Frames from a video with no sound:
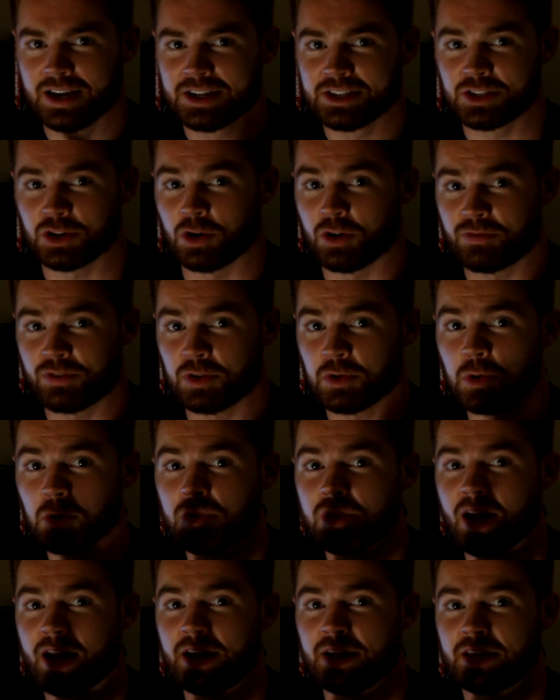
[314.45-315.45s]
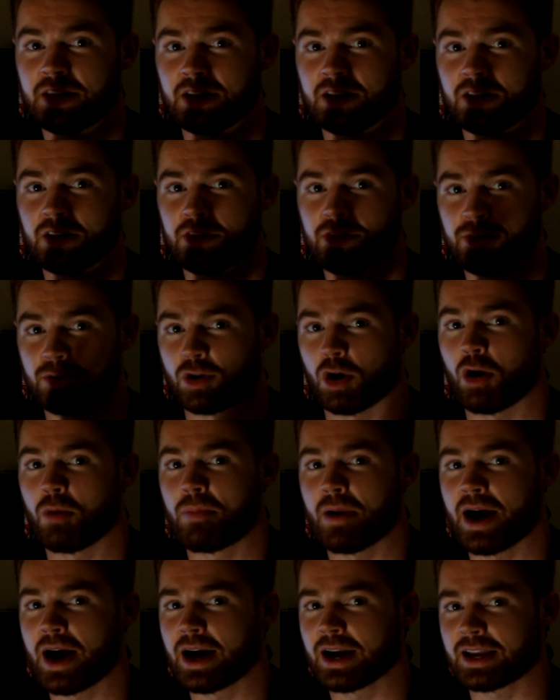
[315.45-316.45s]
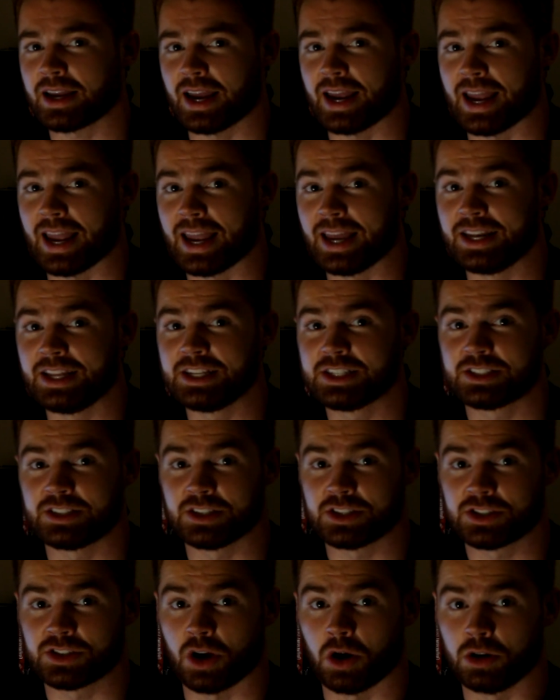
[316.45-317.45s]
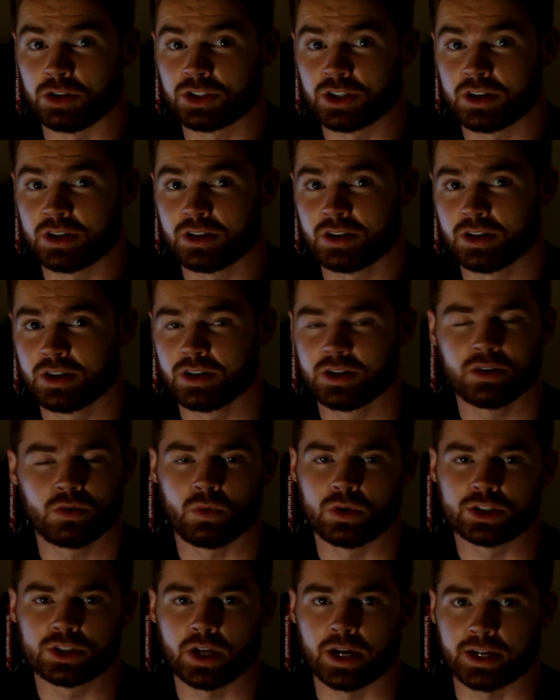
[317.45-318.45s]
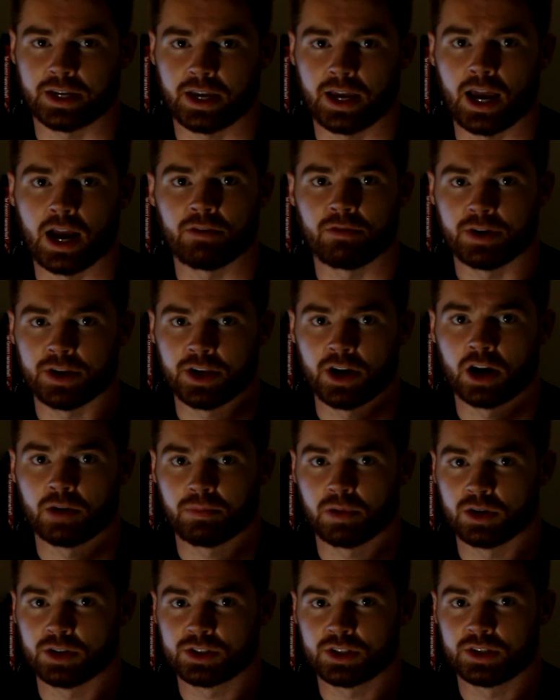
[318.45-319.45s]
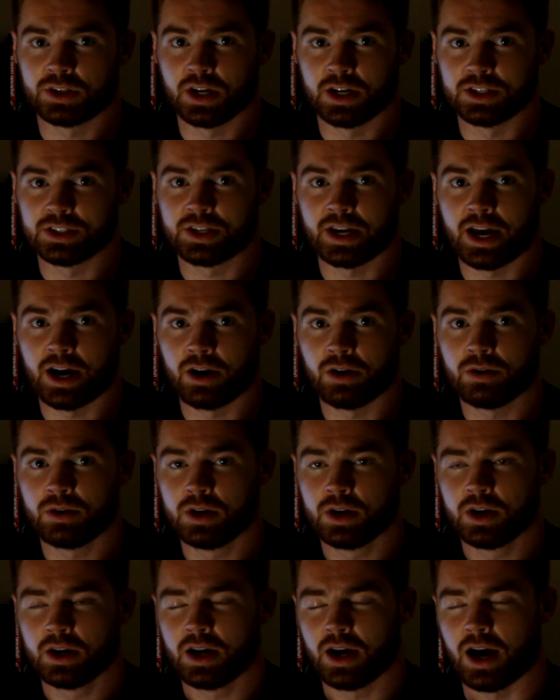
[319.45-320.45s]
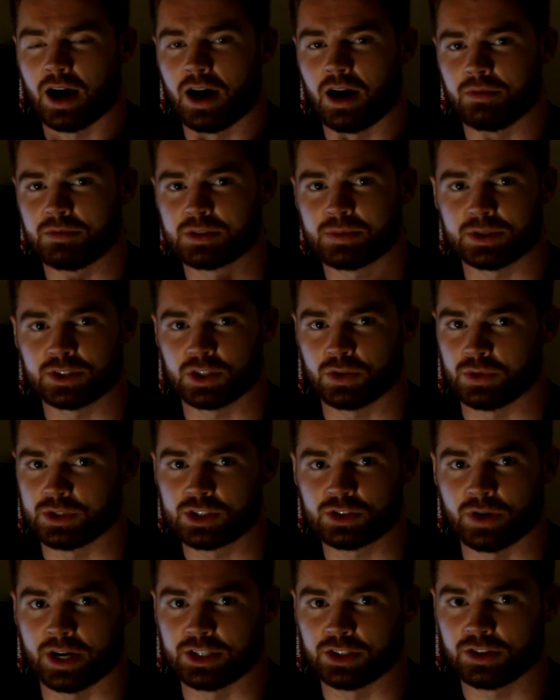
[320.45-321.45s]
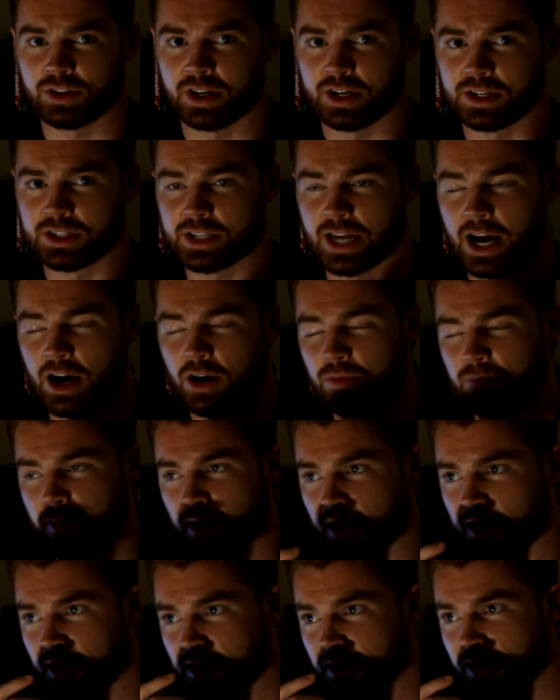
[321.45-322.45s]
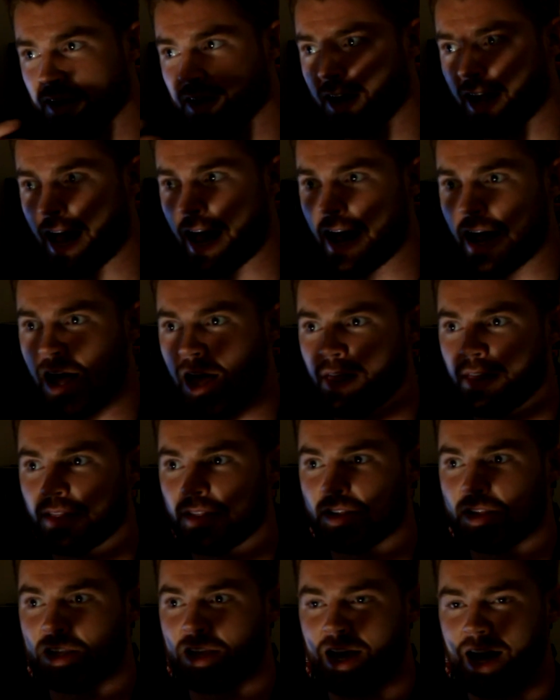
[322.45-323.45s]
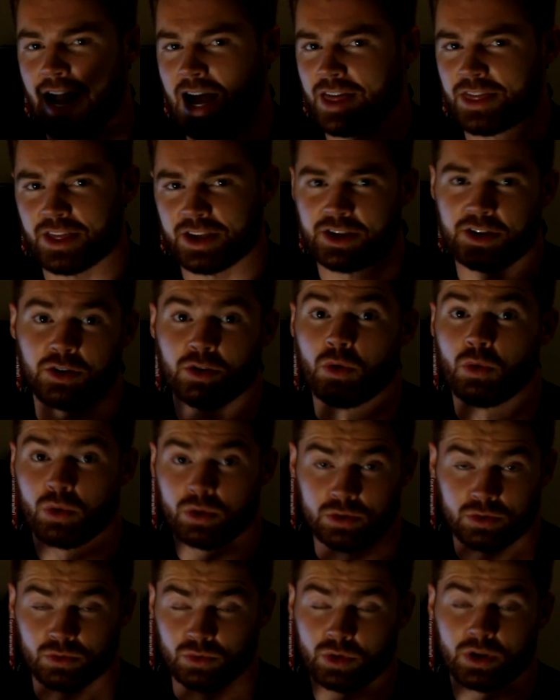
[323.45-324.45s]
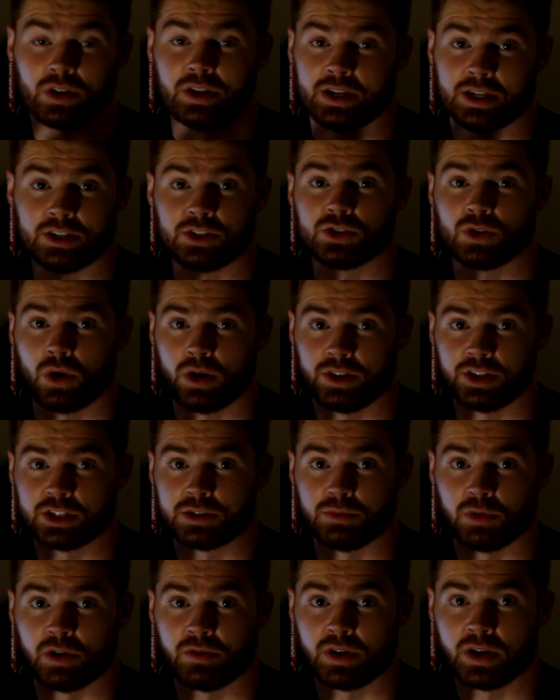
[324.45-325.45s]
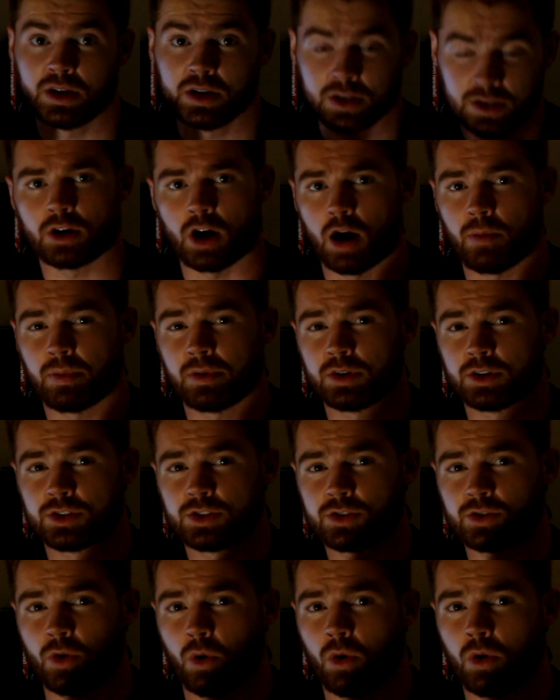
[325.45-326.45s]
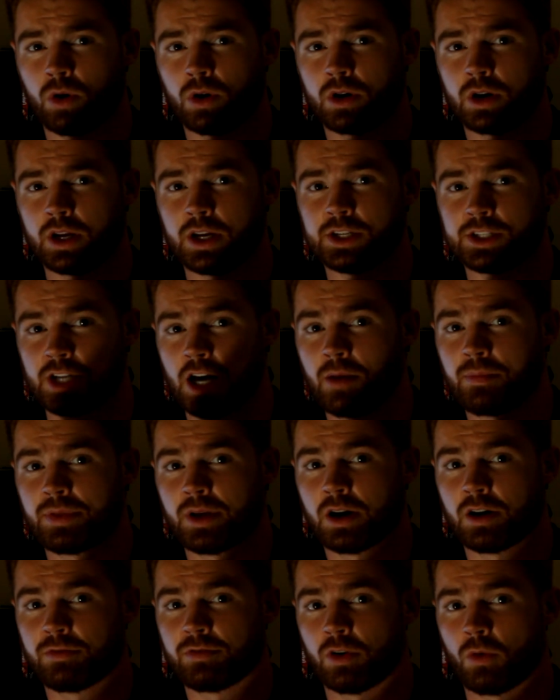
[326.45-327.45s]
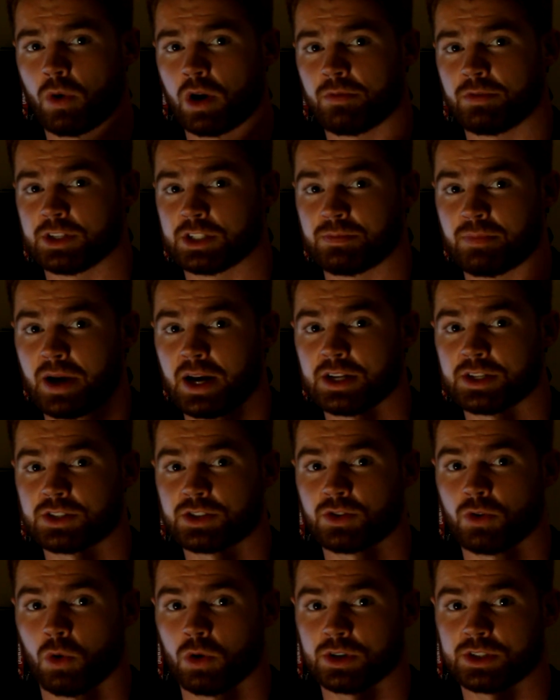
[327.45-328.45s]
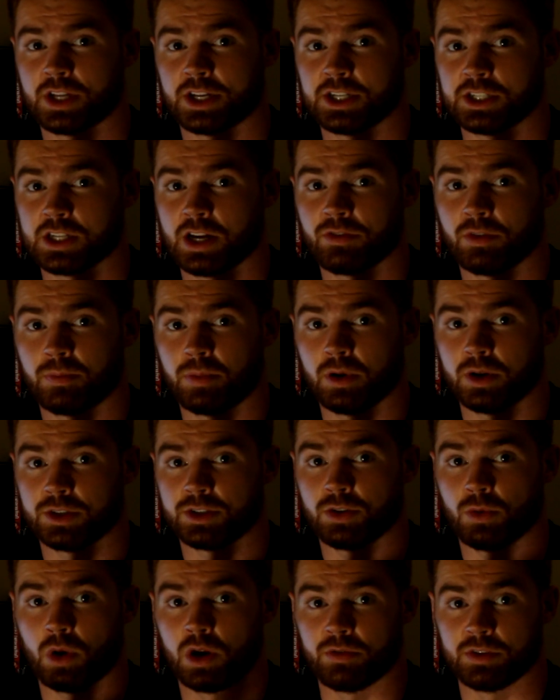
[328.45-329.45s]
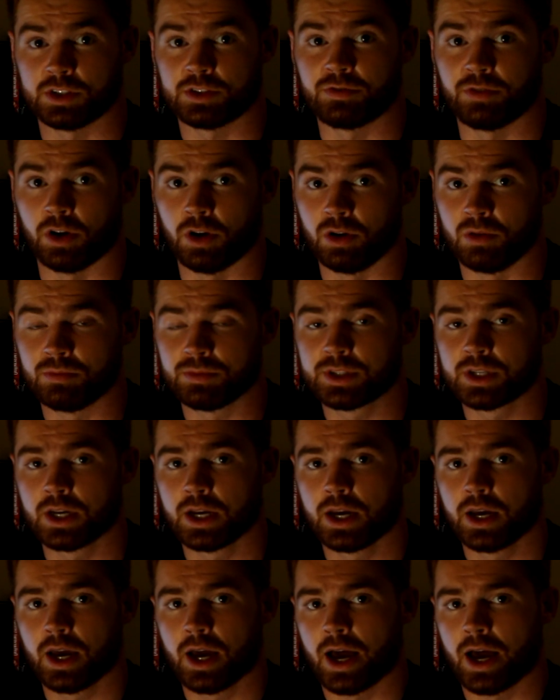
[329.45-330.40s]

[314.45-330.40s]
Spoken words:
So if you like throwback 80s nostalgia, which like every young person does now, especially with Stranger Things out, but I think you'll really enjoy this movie. Carpenter's score is up there for one of his best scores that he's ever put to one of his films.